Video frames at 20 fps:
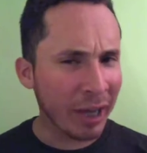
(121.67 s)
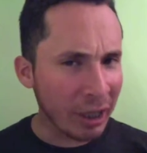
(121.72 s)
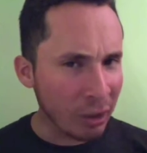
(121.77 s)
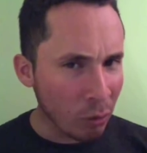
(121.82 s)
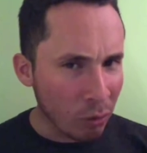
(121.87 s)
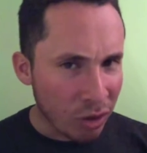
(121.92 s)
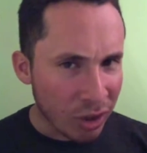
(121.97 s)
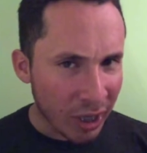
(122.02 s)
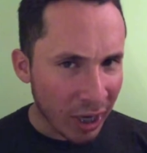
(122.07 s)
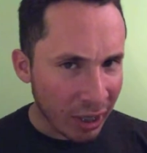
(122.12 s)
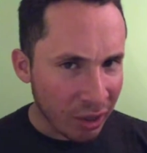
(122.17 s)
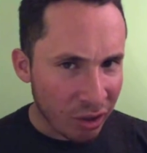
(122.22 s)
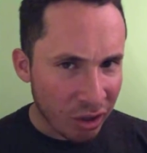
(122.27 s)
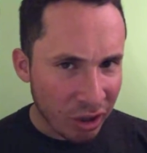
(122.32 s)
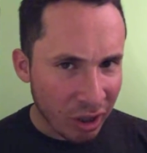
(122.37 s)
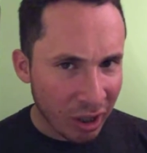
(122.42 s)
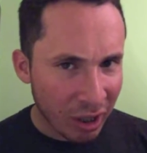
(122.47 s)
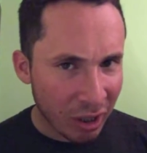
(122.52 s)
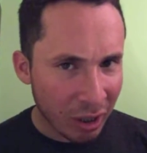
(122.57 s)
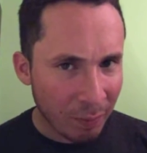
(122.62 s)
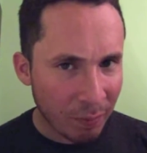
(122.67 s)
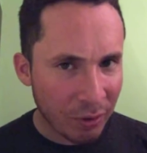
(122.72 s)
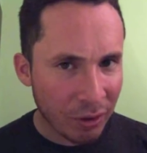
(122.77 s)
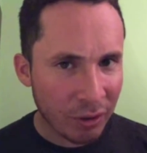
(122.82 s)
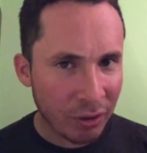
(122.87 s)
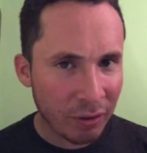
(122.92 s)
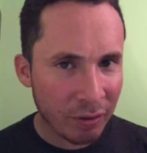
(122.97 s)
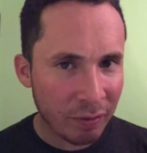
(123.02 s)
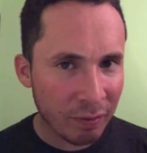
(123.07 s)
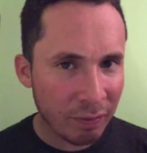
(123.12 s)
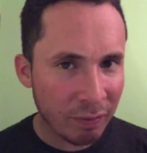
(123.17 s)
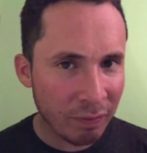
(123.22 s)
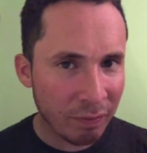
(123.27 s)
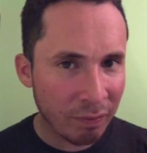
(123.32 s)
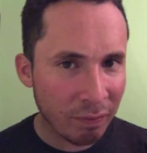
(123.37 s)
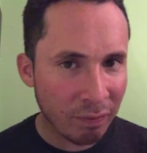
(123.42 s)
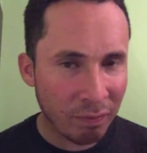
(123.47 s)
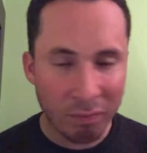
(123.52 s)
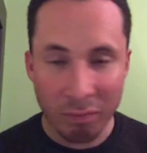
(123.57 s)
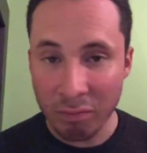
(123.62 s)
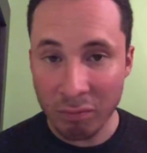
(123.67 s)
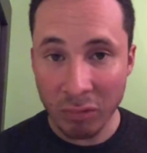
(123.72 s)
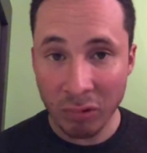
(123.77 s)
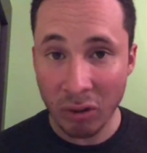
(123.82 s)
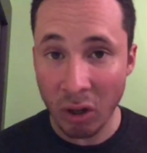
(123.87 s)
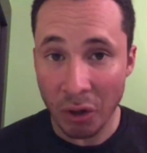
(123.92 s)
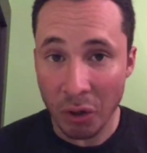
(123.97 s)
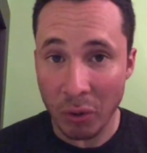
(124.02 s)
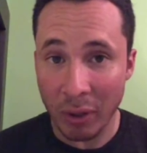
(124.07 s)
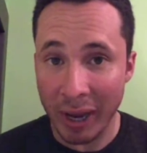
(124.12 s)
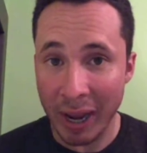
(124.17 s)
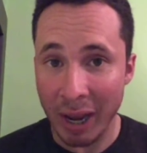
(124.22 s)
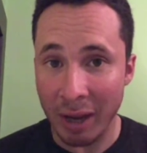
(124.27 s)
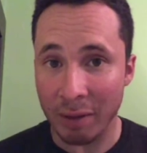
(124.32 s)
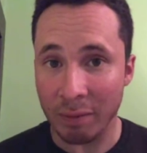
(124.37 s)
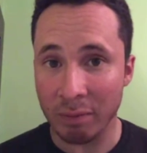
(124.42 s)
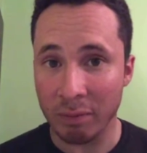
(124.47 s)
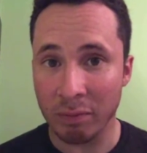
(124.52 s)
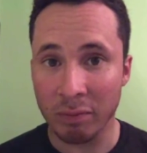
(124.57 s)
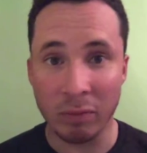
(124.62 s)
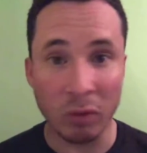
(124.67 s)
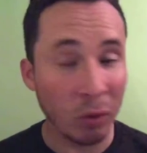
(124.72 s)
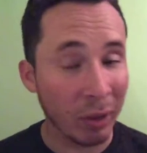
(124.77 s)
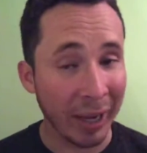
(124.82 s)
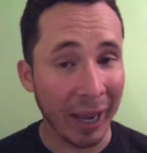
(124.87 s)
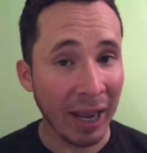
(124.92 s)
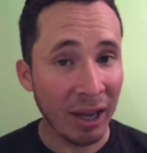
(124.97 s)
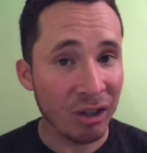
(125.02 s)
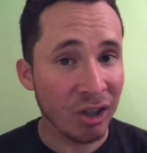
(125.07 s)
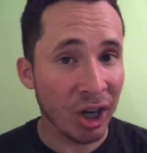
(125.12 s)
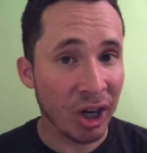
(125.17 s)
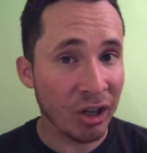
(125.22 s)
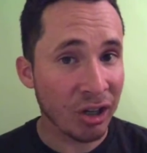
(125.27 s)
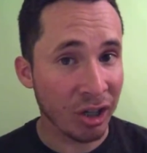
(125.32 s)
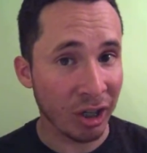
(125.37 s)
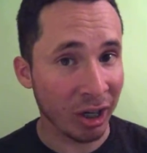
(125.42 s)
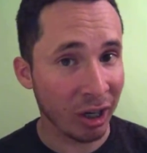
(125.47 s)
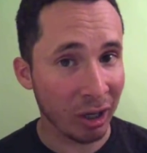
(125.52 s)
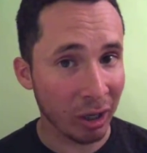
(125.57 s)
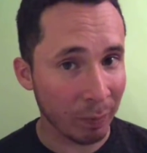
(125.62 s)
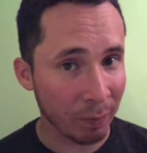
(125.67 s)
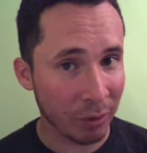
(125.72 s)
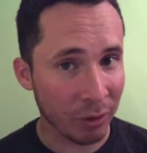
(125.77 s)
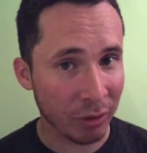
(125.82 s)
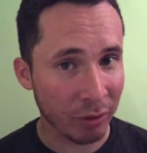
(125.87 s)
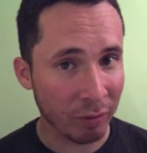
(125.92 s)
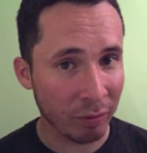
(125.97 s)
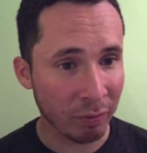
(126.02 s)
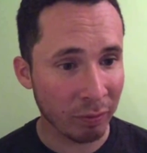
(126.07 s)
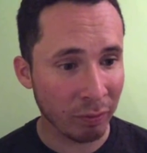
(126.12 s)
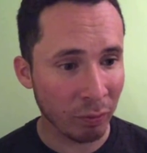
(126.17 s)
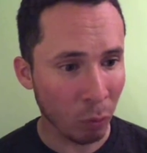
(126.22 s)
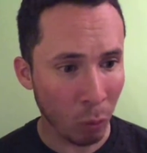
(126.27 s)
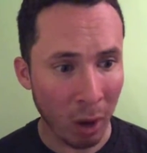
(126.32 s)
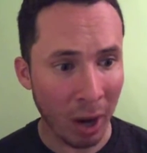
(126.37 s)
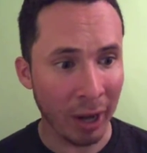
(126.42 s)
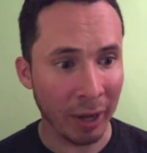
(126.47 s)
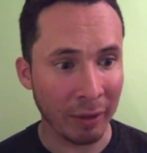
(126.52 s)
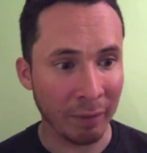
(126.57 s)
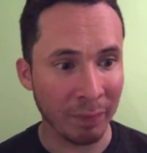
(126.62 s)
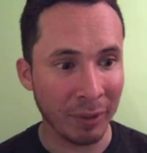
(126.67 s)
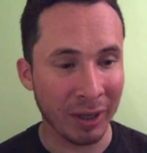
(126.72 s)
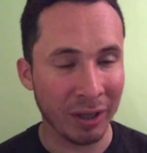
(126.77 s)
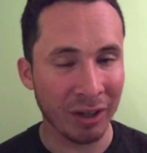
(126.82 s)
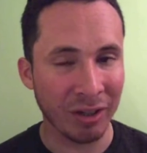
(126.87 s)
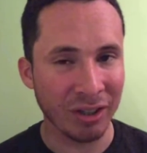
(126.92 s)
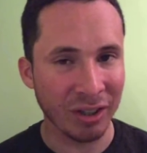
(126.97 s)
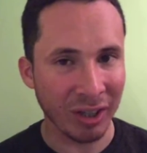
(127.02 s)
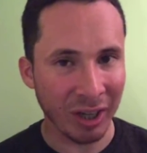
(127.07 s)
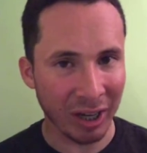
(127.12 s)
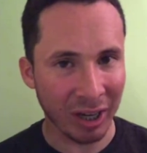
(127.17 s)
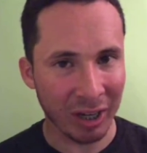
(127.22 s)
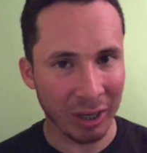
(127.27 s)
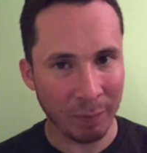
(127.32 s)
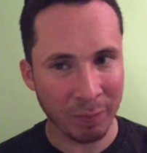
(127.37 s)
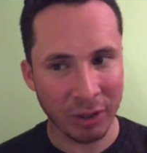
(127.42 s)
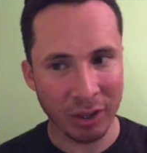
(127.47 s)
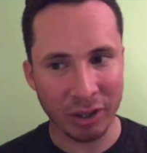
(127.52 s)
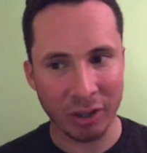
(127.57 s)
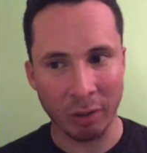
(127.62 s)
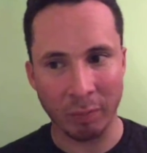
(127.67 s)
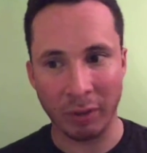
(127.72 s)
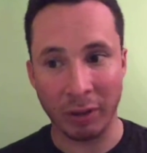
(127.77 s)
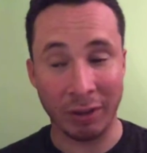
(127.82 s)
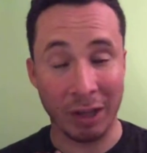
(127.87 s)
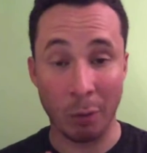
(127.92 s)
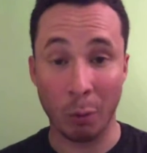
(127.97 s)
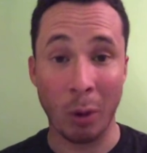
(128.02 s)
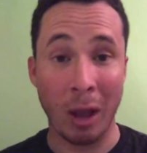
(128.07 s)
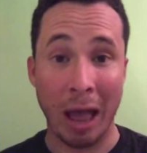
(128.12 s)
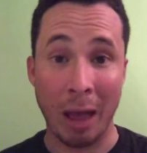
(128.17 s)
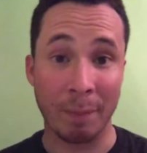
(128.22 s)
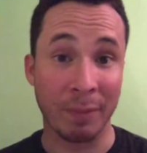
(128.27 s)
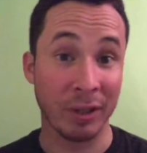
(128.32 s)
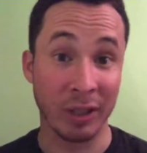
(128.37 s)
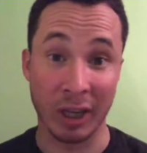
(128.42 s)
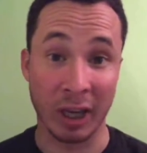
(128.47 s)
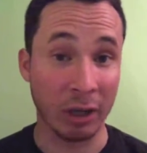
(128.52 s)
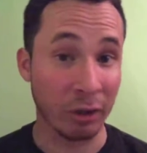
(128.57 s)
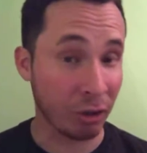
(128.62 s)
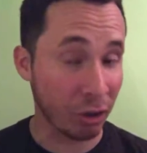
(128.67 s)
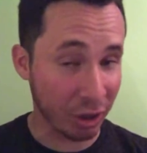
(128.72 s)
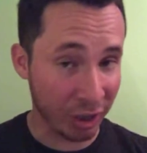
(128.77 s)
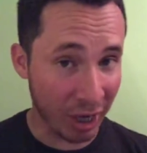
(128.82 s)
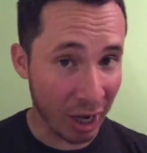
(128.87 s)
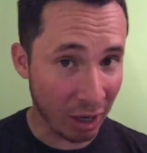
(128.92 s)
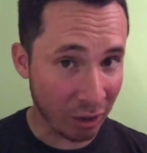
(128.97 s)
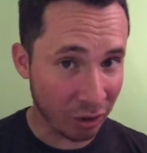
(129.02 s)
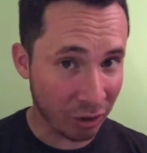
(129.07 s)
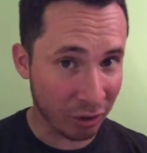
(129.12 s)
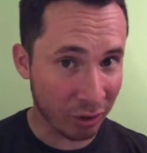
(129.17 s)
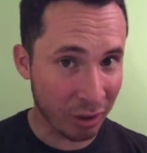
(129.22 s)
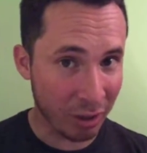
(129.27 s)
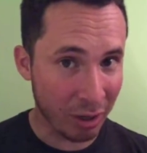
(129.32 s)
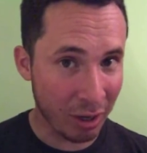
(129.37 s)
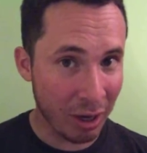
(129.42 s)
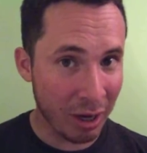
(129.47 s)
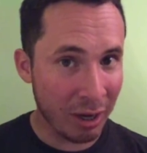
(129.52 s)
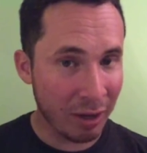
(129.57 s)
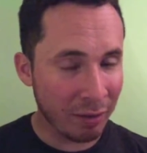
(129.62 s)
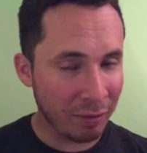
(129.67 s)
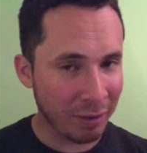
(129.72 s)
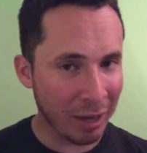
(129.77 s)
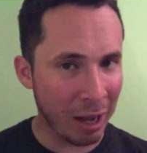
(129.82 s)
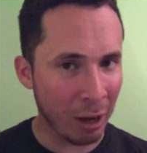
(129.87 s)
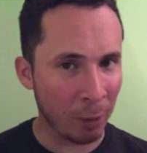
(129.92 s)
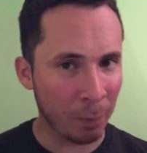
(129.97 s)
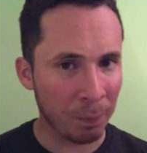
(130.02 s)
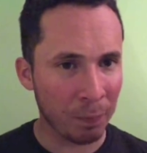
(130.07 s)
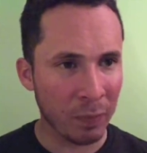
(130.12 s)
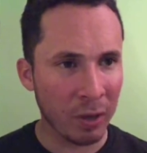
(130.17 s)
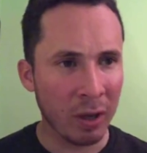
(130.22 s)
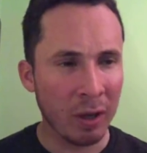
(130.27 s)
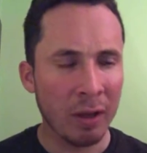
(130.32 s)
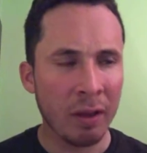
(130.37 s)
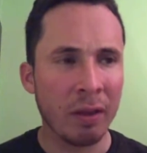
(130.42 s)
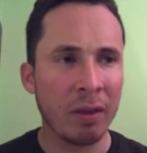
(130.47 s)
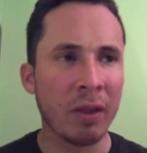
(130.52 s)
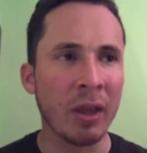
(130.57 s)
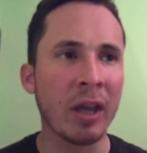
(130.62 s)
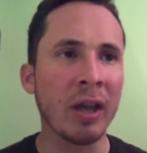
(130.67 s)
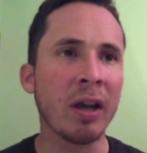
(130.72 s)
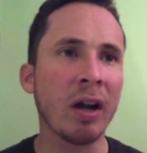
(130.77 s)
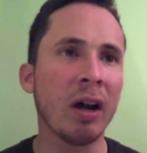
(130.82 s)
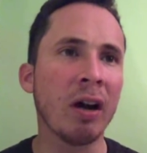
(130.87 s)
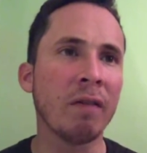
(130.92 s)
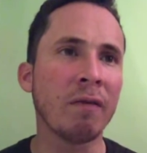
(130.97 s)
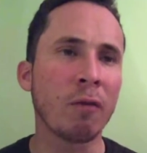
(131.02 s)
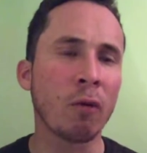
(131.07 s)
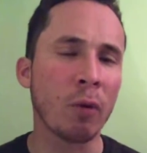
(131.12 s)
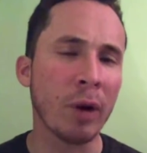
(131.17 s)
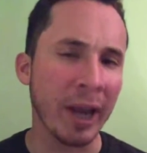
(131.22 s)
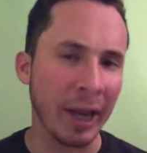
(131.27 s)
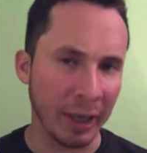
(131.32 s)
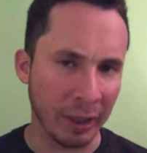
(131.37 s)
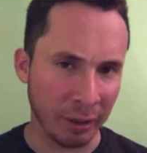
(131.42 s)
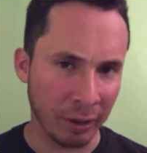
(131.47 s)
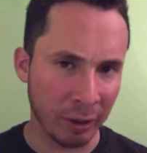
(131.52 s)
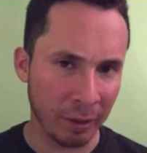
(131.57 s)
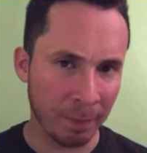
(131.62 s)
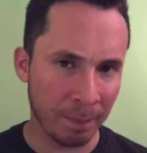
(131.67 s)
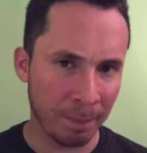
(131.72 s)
you change an eclipse? Well, no, you can't. You can't change an eclipse. Why? Because an eclipse is something that will happen yes or yes. Now, think of rain.